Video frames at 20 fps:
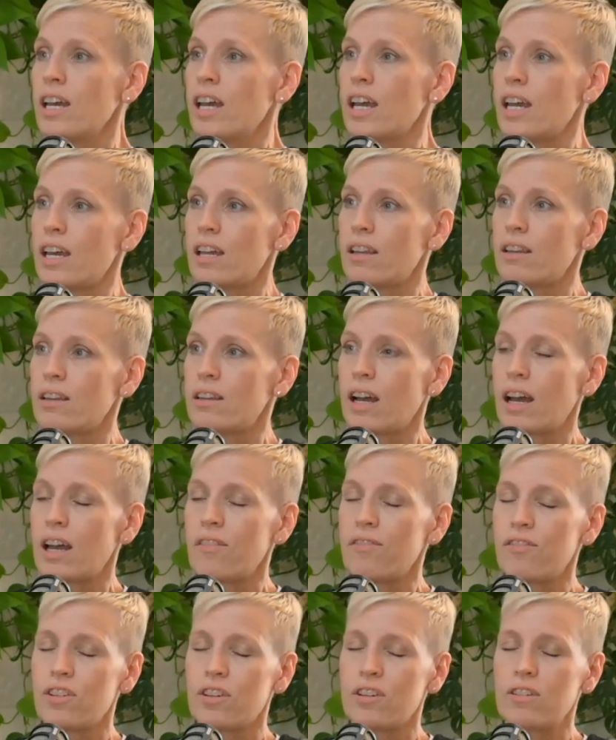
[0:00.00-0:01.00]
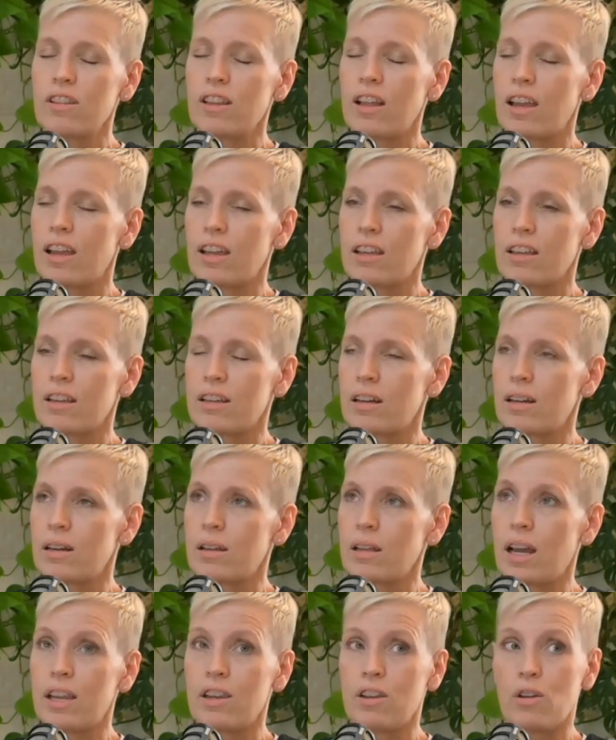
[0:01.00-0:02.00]
And I feel like,
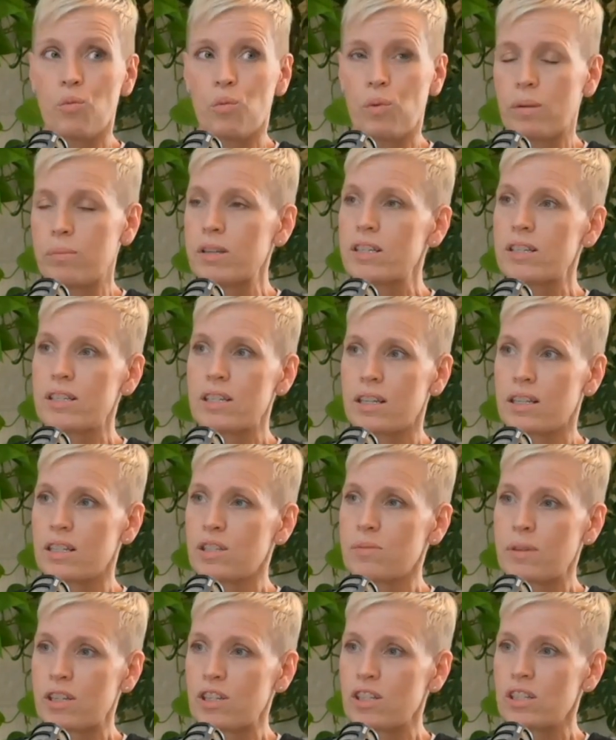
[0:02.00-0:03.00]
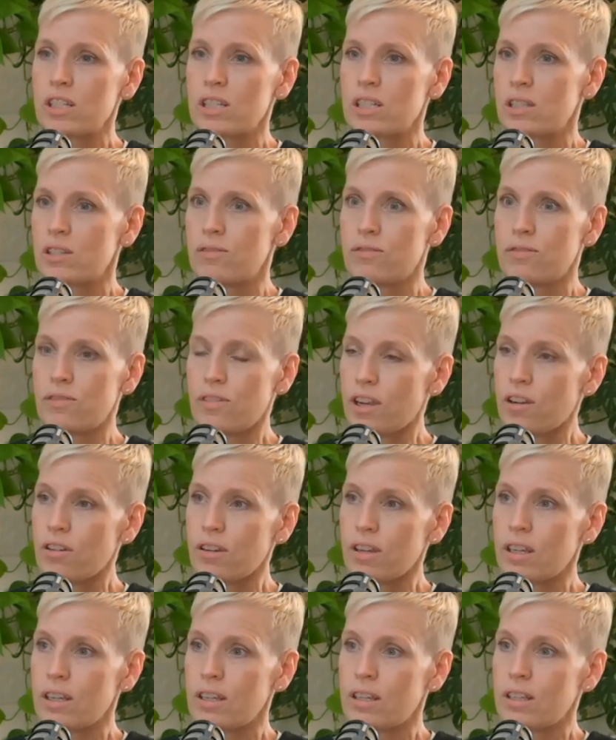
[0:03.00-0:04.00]
I know Wilmington especially is
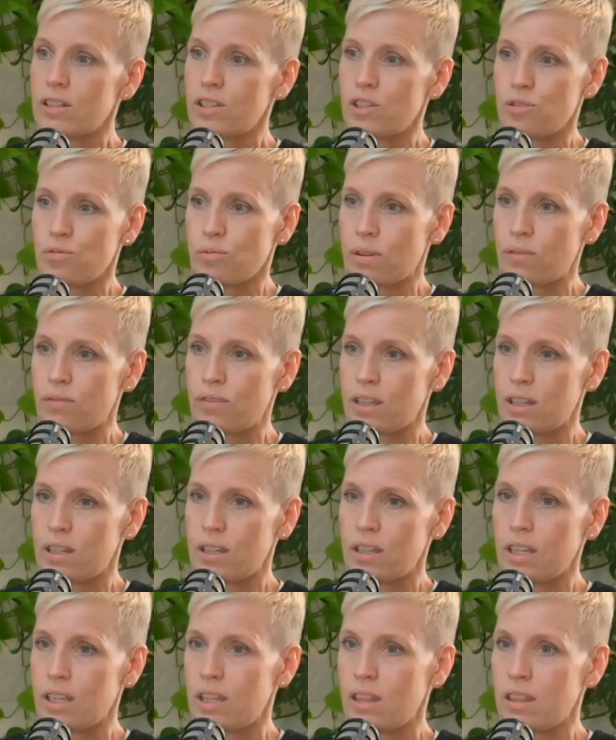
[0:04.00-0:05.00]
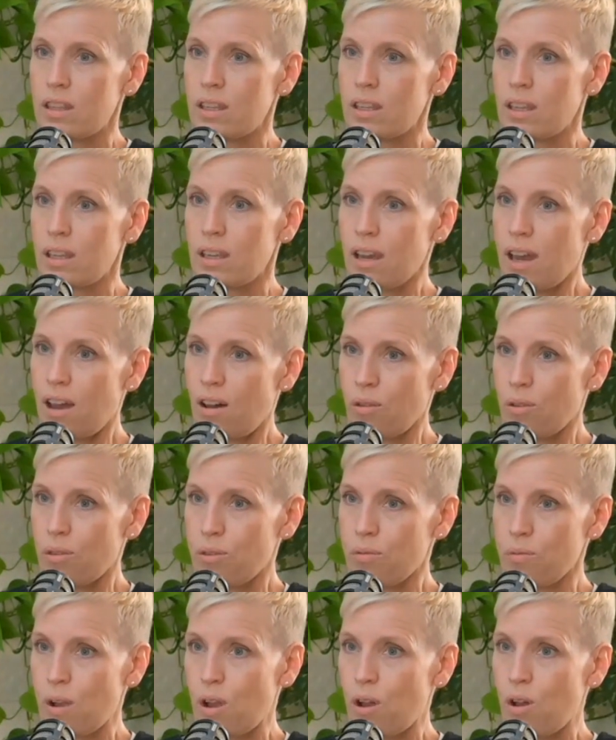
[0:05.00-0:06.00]
very driven in the
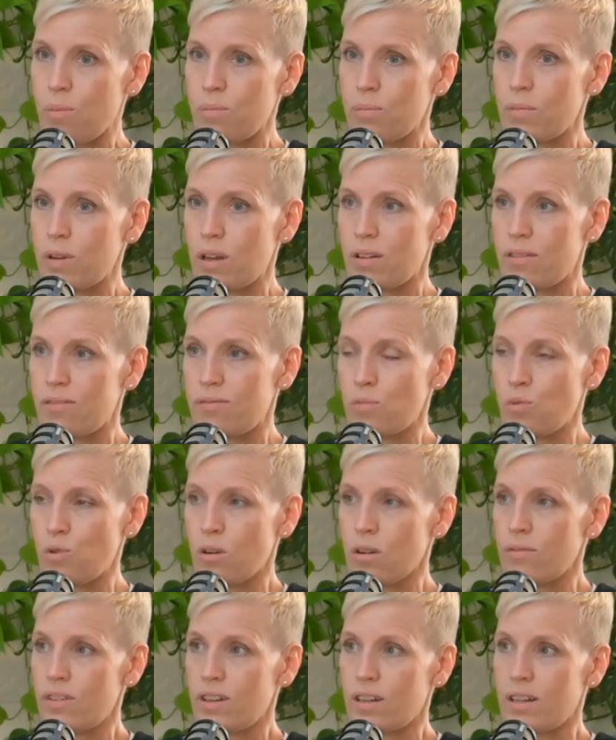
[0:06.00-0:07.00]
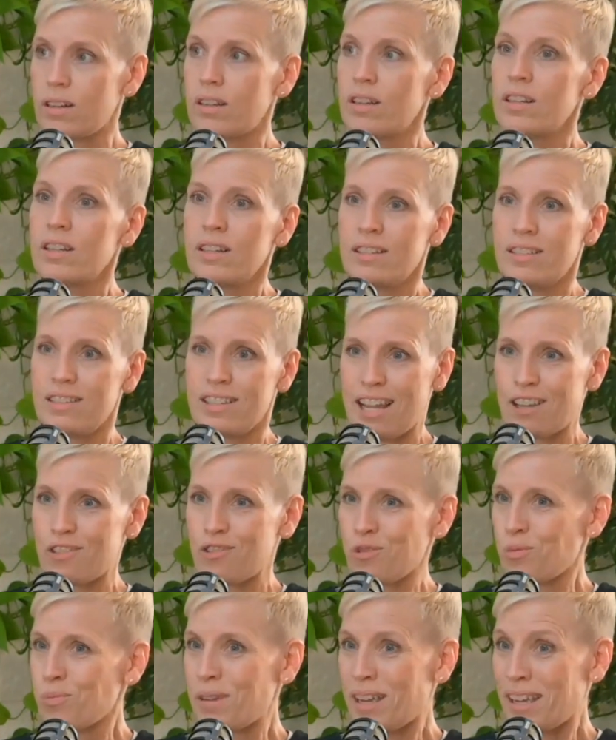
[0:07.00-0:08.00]
health realm of more of a
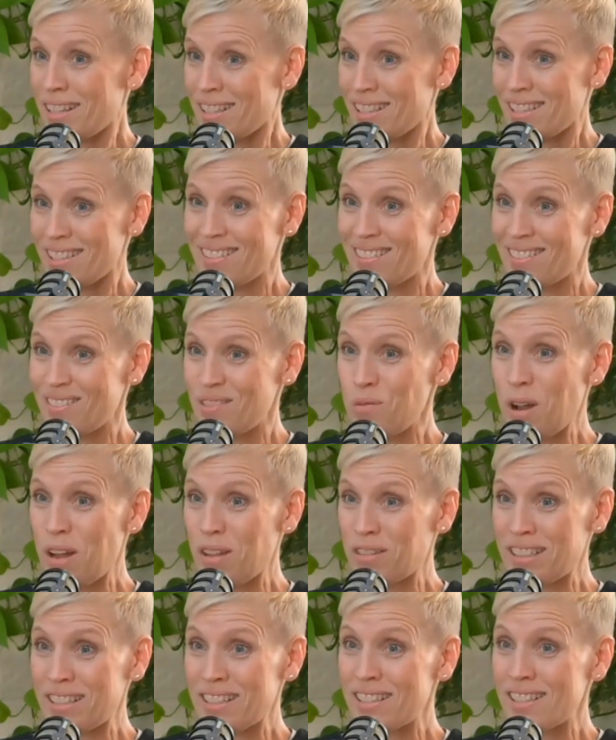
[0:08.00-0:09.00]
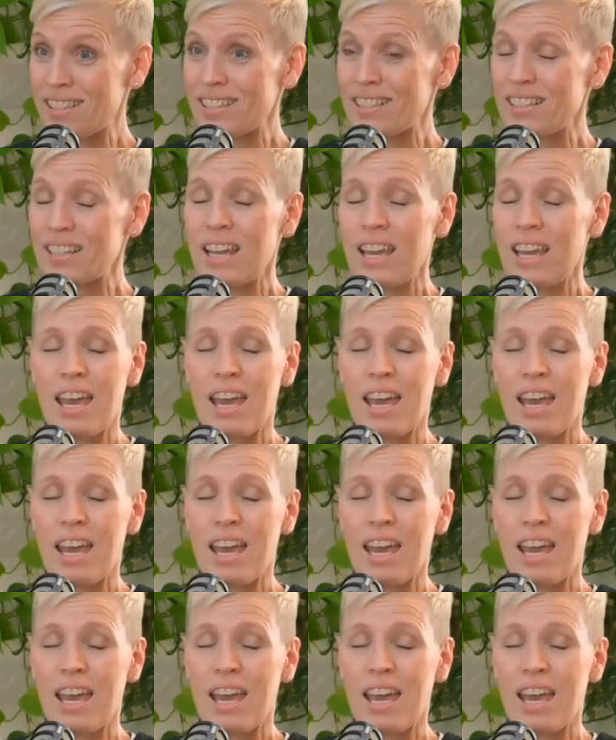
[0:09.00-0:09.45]
natural base wellness.